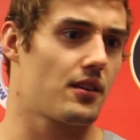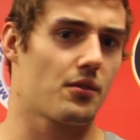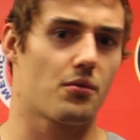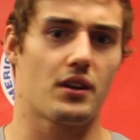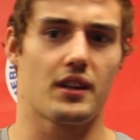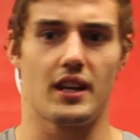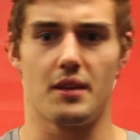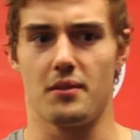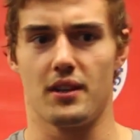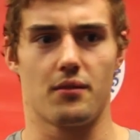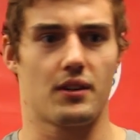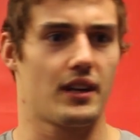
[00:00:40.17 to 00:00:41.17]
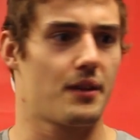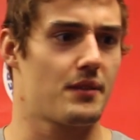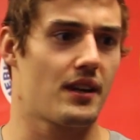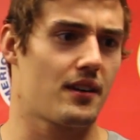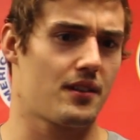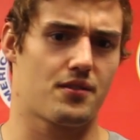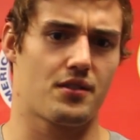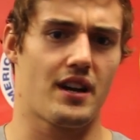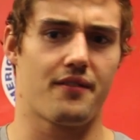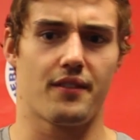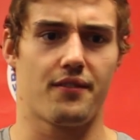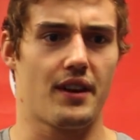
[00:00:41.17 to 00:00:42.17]
or one game here, one game there, and you're
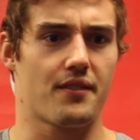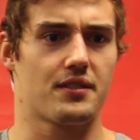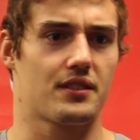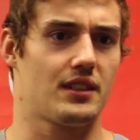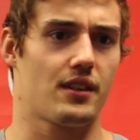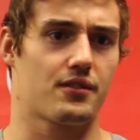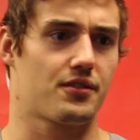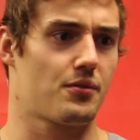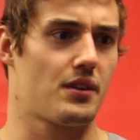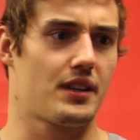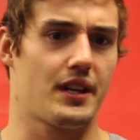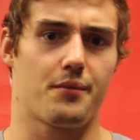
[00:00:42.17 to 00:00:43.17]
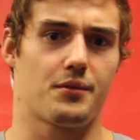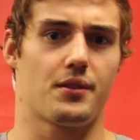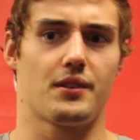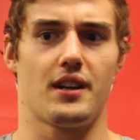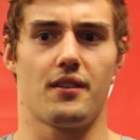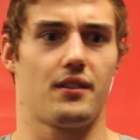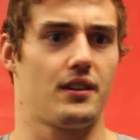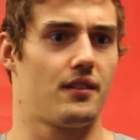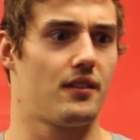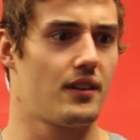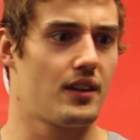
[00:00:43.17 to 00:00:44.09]
driving 5 or 6 hours for one game, turn around and